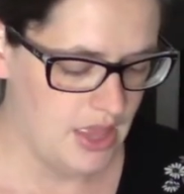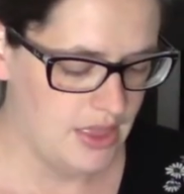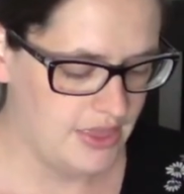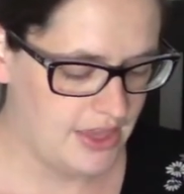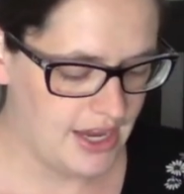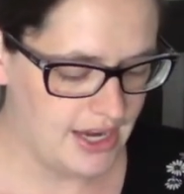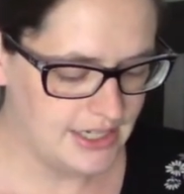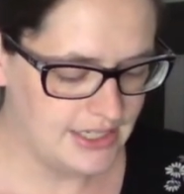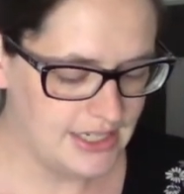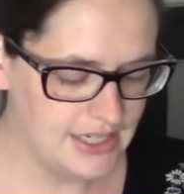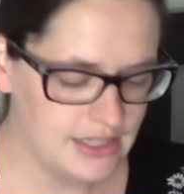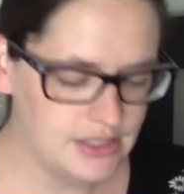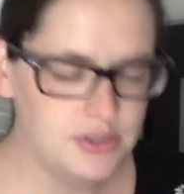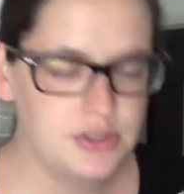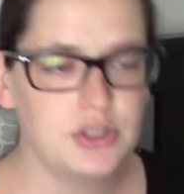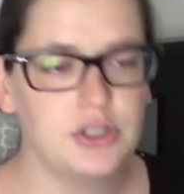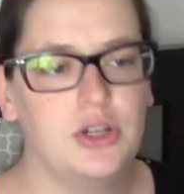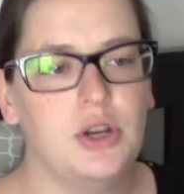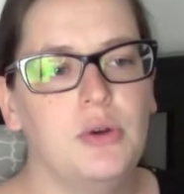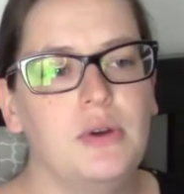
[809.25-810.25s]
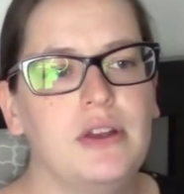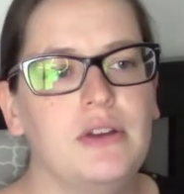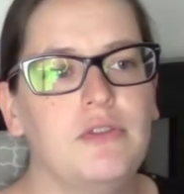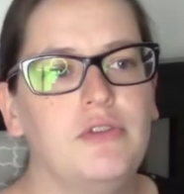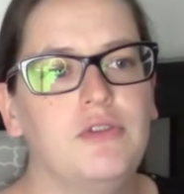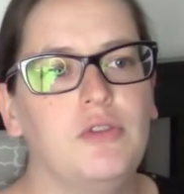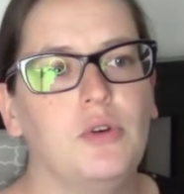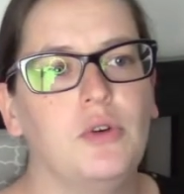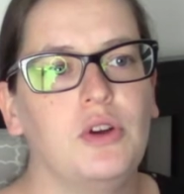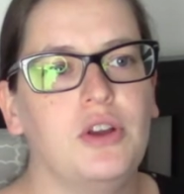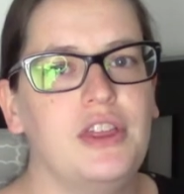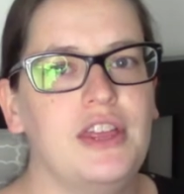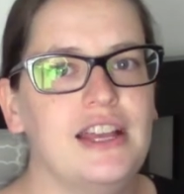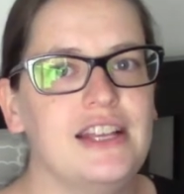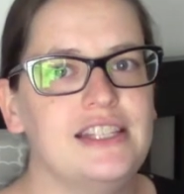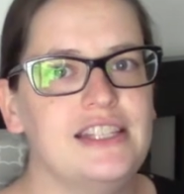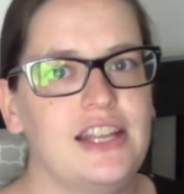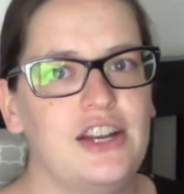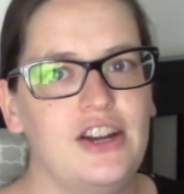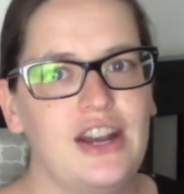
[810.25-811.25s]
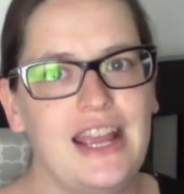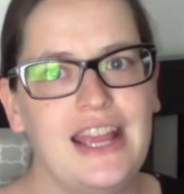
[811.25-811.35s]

The idea is going for things that are